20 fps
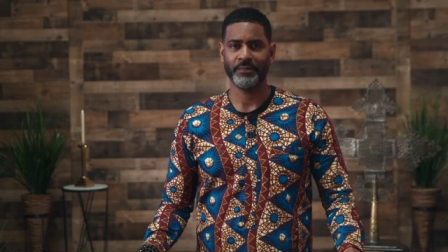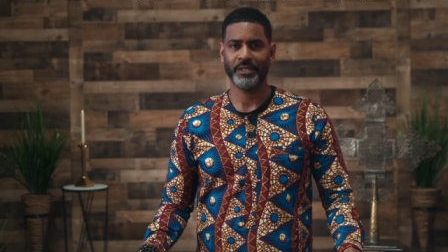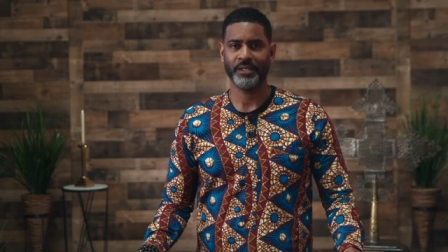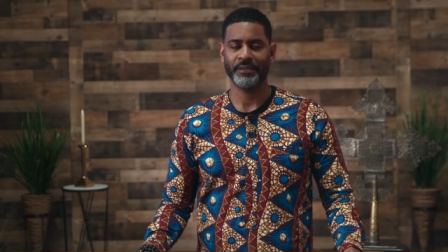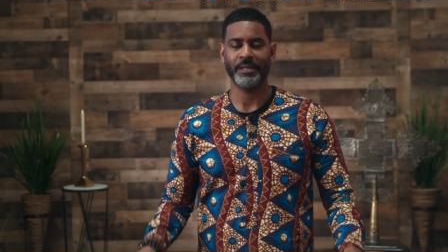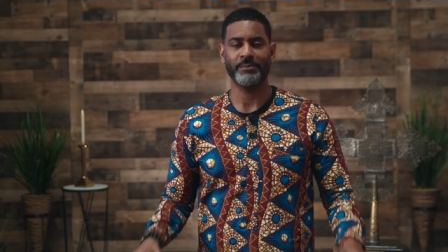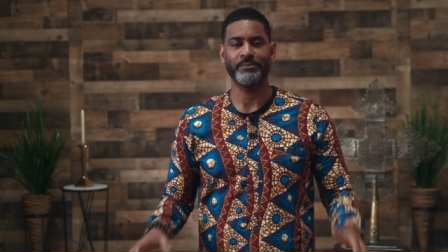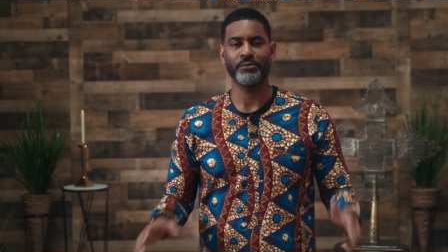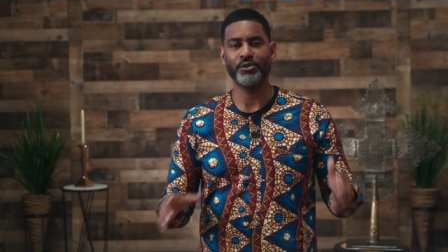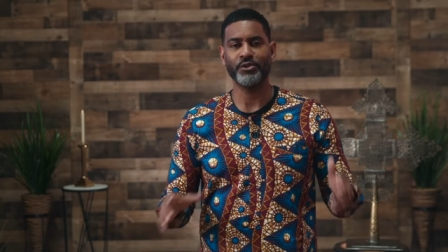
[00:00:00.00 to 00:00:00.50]

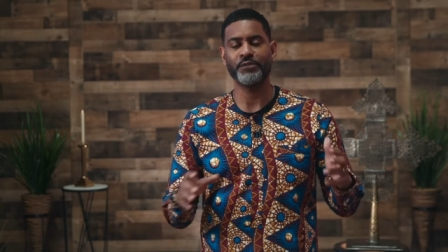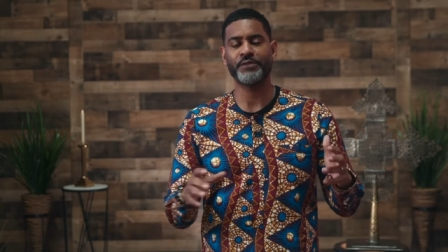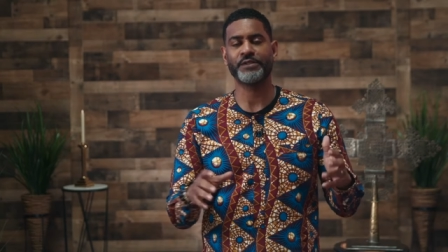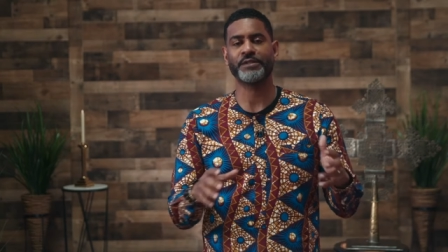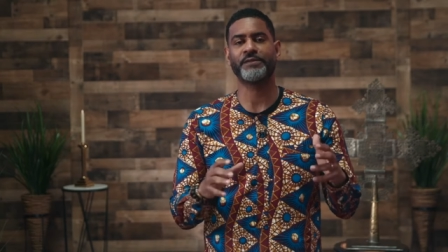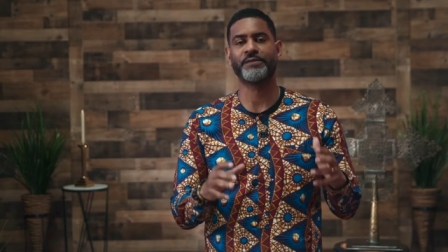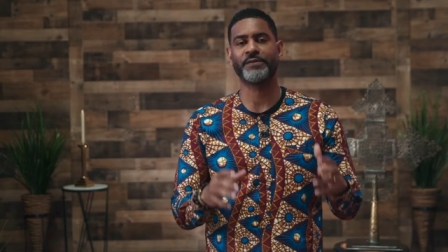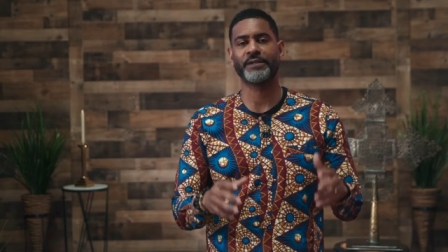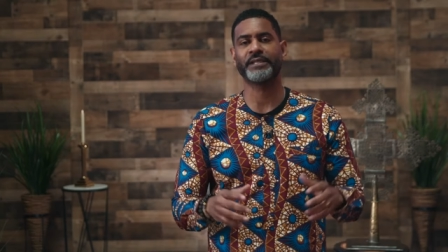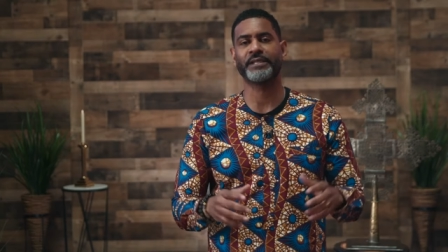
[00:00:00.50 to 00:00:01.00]
They moved
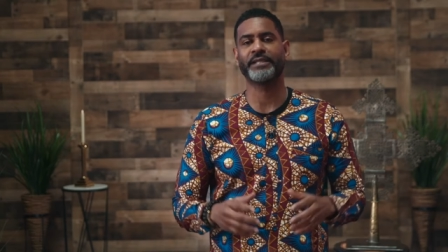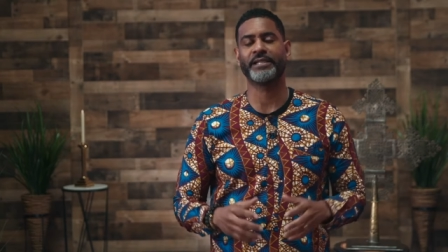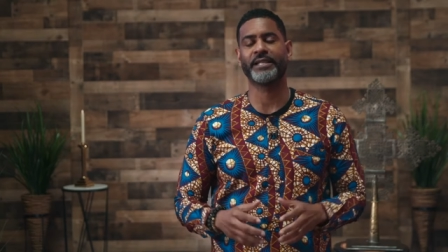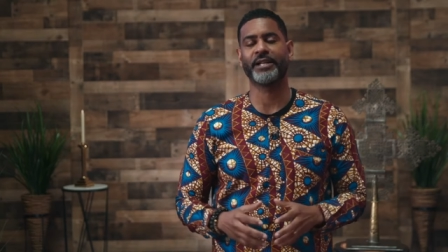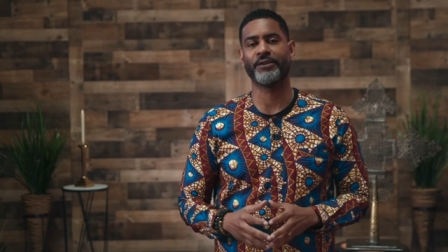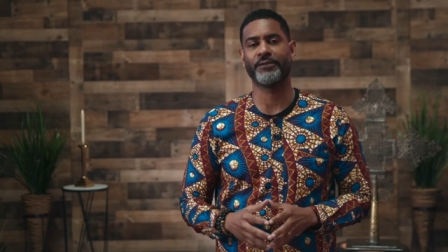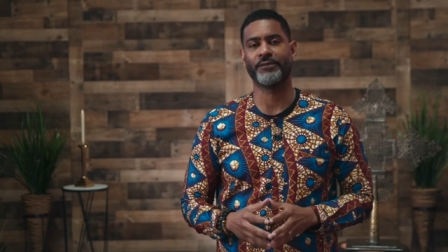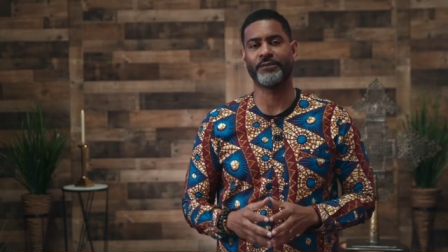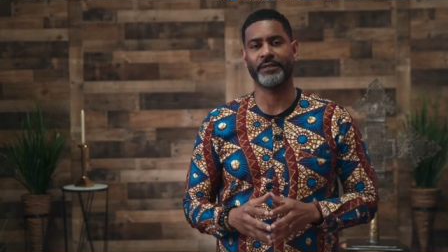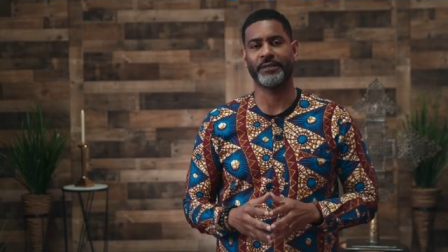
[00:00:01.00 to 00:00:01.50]
to
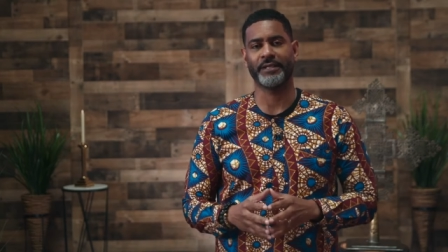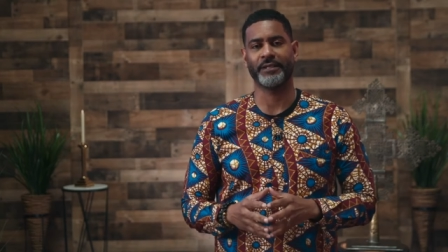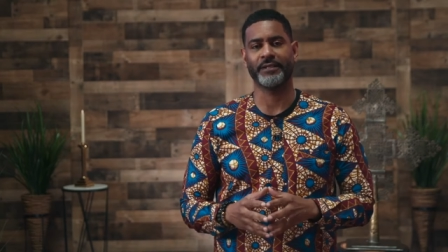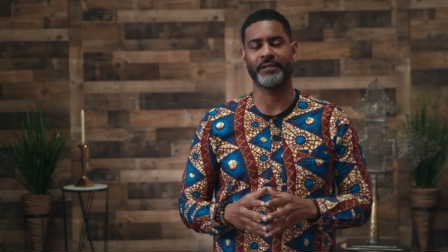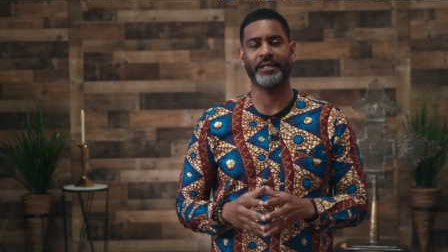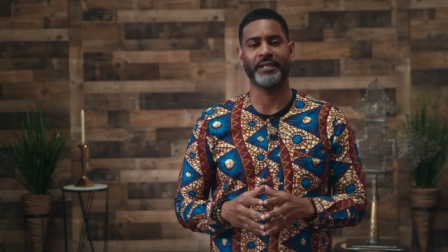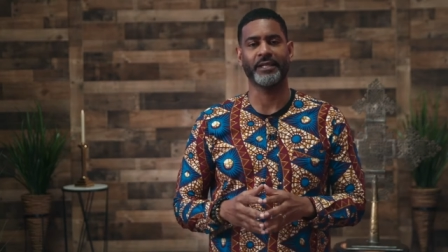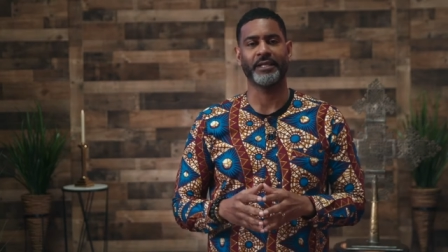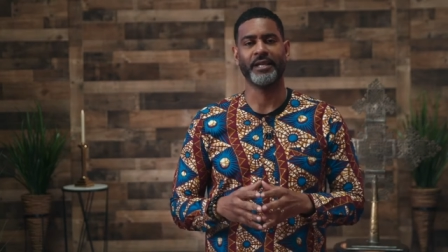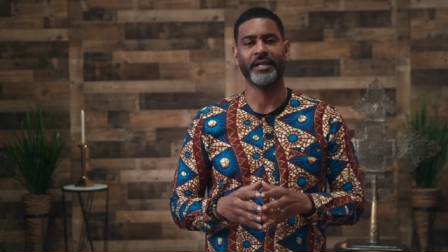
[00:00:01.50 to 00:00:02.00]
Philadelphia.
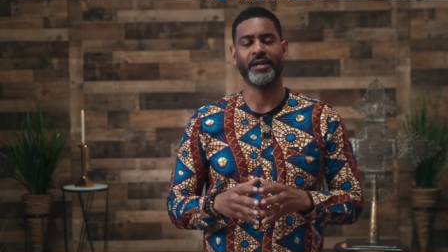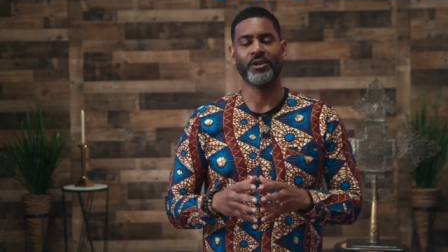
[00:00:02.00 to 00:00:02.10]
They